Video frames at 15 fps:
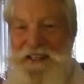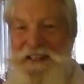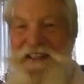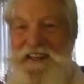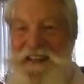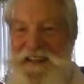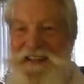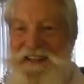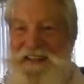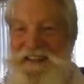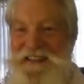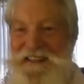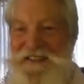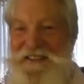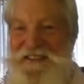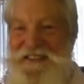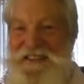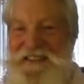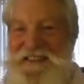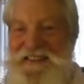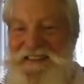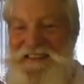he
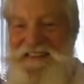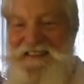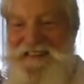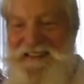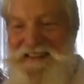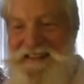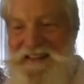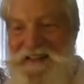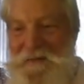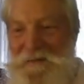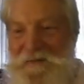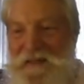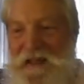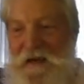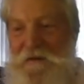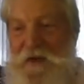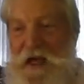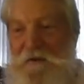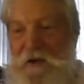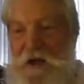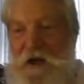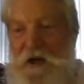is. Have you
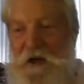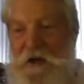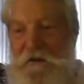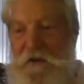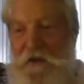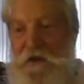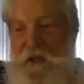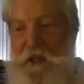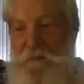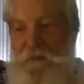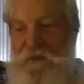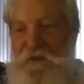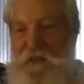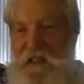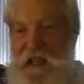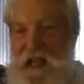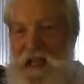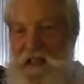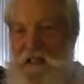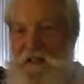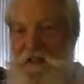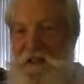ever heard of the deep-sea
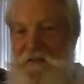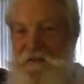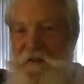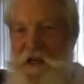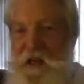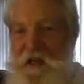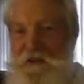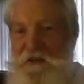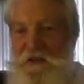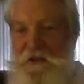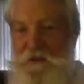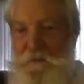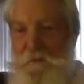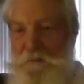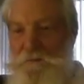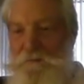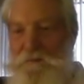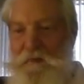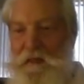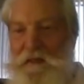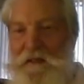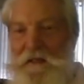anglerfish?
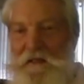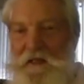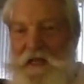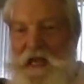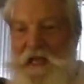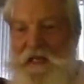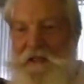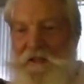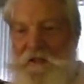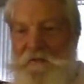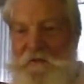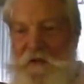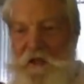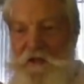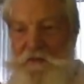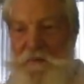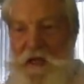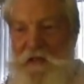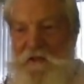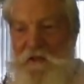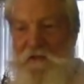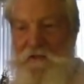The anglerfish
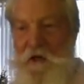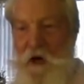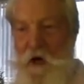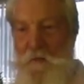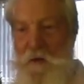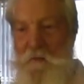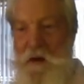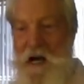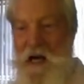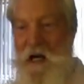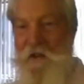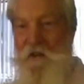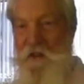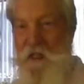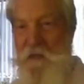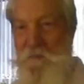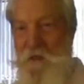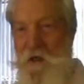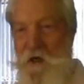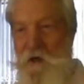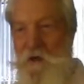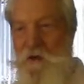makes its home a mile deep
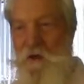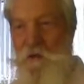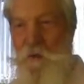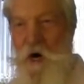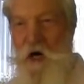in ocean